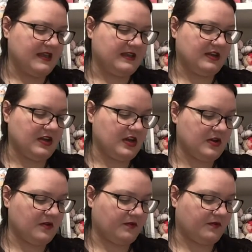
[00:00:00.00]
You
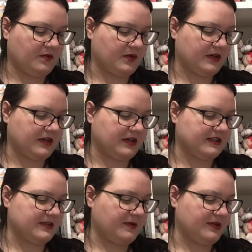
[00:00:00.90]
know, for
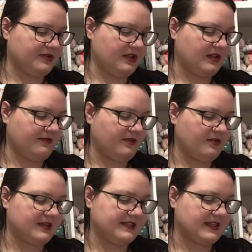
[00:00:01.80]
supposedly
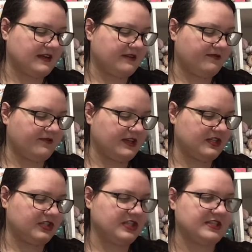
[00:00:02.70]
focusing on
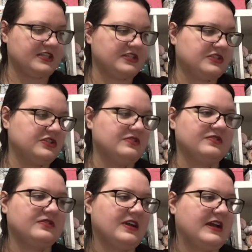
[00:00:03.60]
finishes in
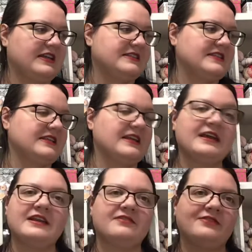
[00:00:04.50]
June, I didn't get
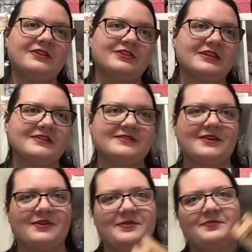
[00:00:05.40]
any finishes,
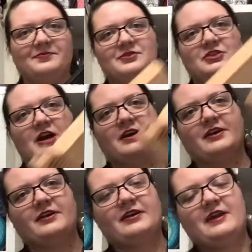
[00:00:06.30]
so
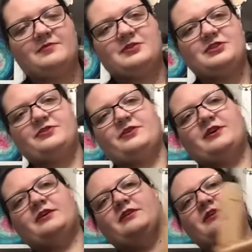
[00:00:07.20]
shocker, I'm
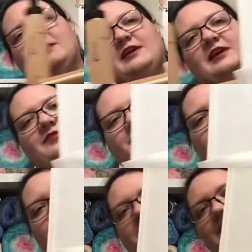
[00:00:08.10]
sure, if
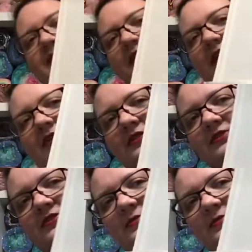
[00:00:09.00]
you're not new to